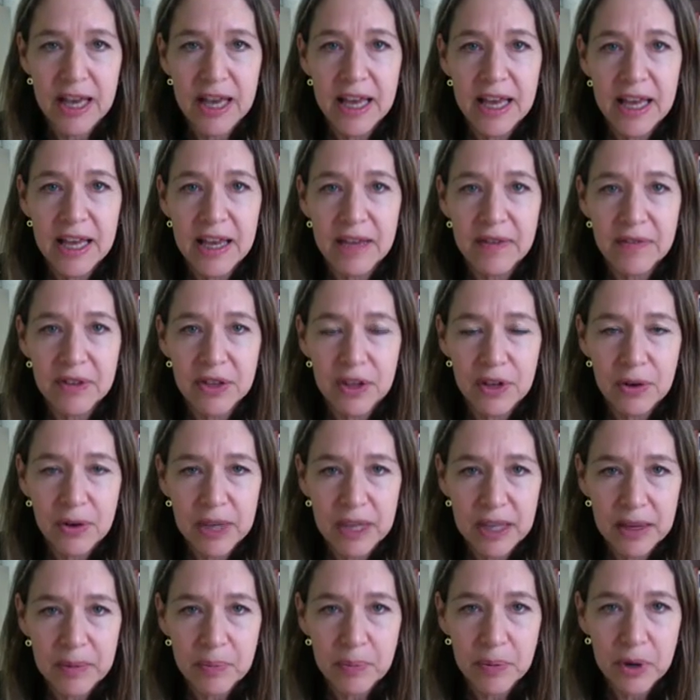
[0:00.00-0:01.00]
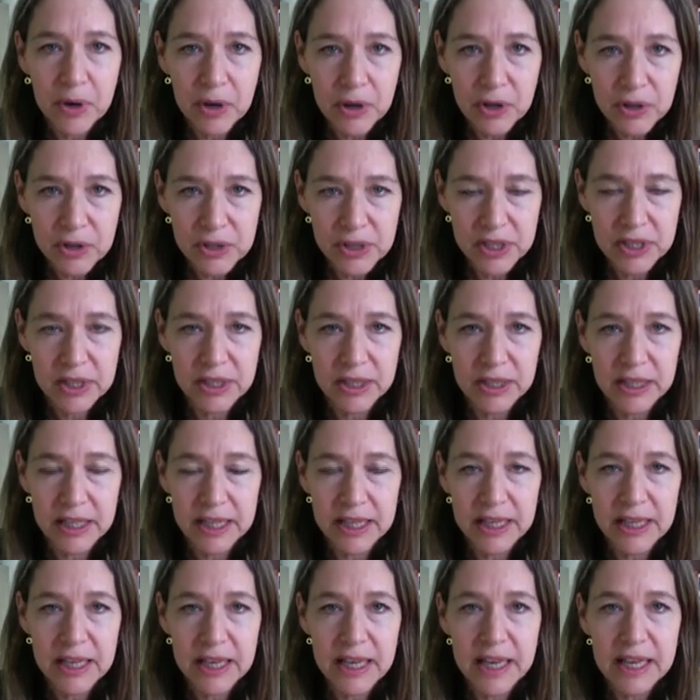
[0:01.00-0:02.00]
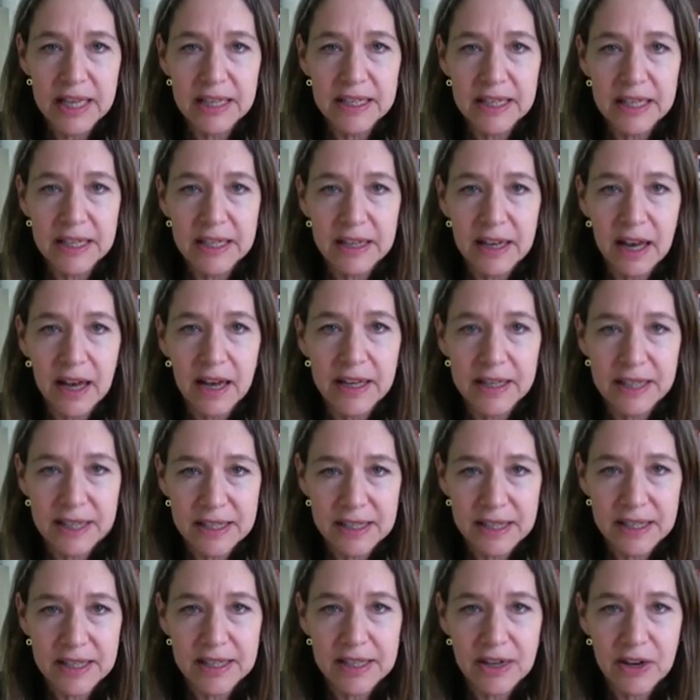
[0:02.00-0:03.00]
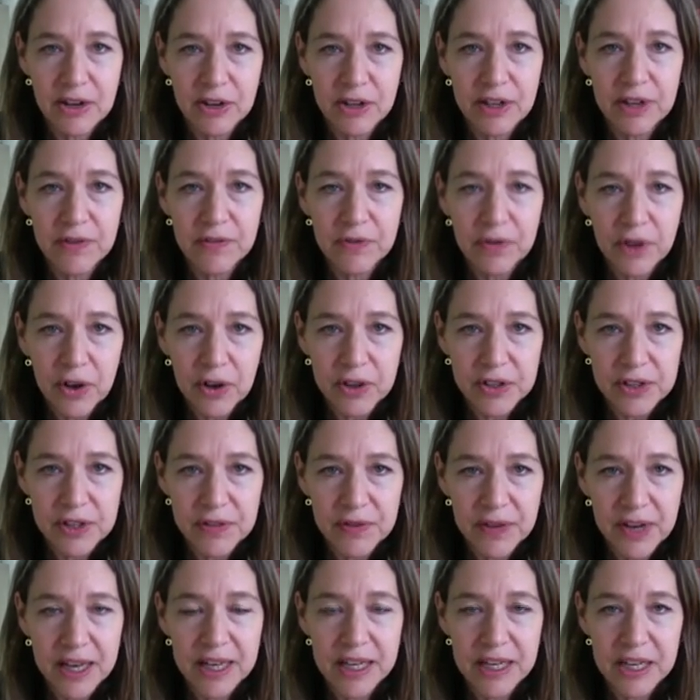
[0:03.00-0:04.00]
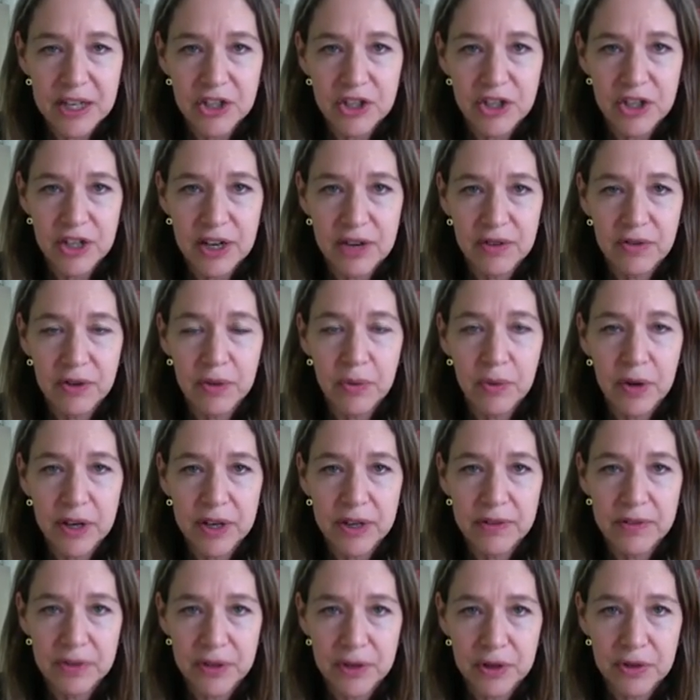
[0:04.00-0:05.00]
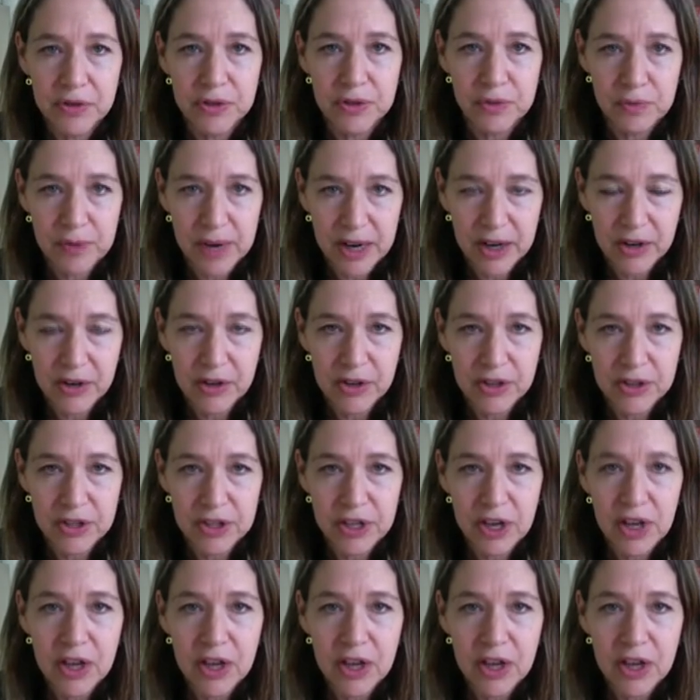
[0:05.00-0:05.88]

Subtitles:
even though he personally did not necessarily falsify each and every one of those records.